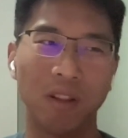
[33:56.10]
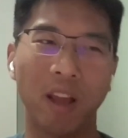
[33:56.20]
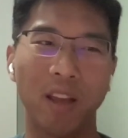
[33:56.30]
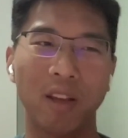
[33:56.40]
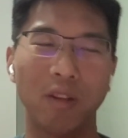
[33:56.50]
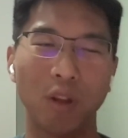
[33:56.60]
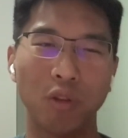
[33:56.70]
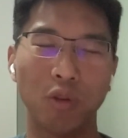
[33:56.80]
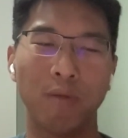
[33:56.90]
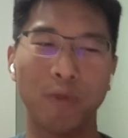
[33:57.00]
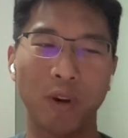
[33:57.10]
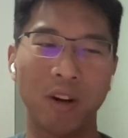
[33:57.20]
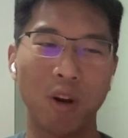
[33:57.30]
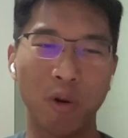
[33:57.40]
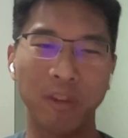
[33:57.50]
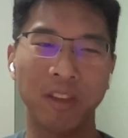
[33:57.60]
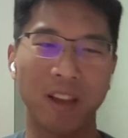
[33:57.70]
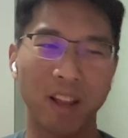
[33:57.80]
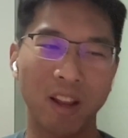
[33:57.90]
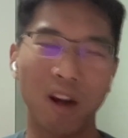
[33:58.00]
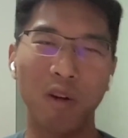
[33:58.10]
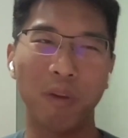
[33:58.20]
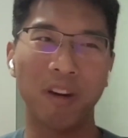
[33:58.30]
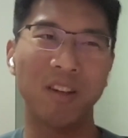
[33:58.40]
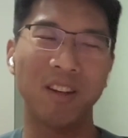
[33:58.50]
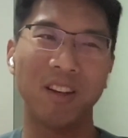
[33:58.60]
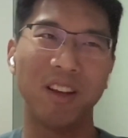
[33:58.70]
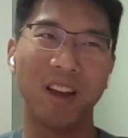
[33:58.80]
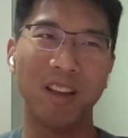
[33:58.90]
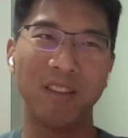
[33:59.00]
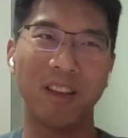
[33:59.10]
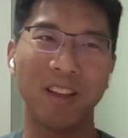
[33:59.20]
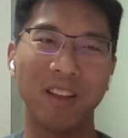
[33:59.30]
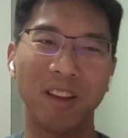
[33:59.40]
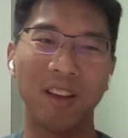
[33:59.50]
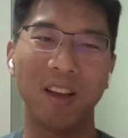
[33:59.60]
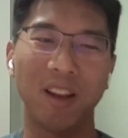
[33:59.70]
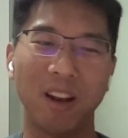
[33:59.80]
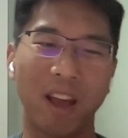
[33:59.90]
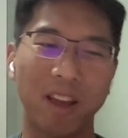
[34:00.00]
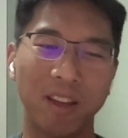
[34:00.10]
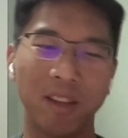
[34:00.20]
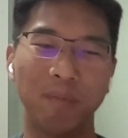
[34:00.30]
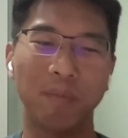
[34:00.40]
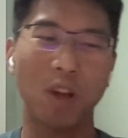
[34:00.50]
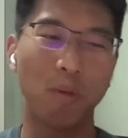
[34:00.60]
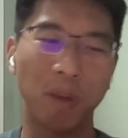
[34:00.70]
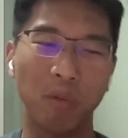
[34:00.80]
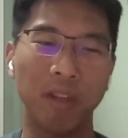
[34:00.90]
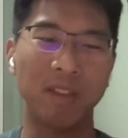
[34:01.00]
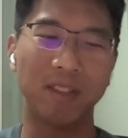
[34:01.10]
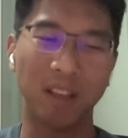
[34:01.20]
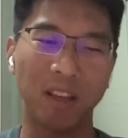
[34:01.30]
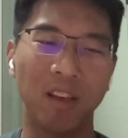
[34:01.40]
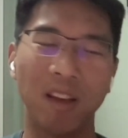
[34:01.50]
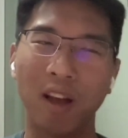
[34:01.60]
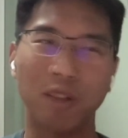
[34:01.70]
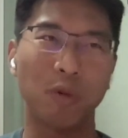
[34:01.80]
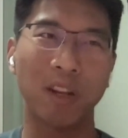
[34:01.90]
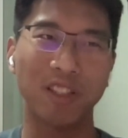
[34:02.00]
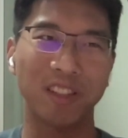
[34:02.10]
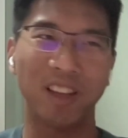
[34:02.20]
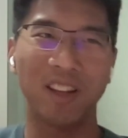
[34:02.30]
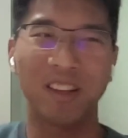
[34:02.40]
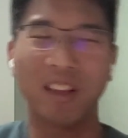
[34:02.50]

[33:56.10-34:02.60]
like software, algorithm, and hardware, and then like coping with the unstructured data.